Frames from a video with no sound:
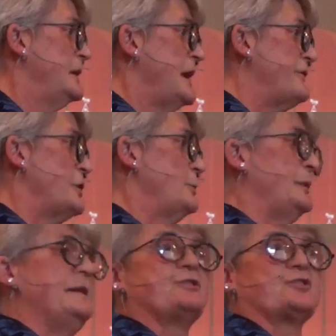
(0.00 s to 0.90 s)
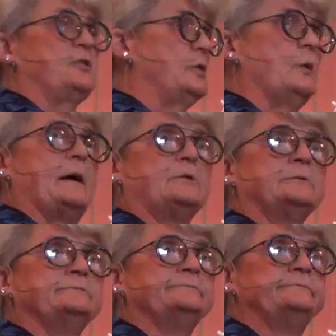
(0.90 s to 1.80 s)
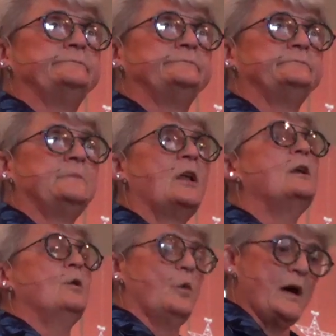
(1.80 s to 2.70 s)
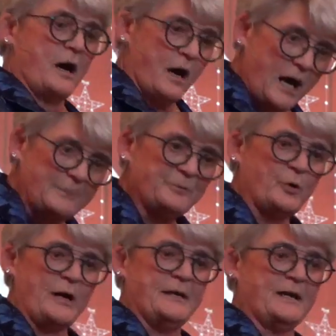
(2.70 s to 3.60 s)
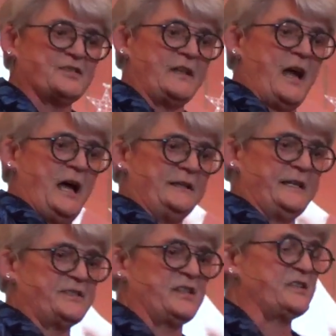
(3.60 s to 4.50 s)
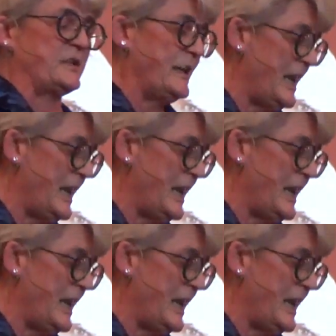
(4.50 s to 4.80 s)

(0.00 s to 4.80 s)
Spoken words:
If you don't believe it, just look around. We are up to our necks in the holiday season.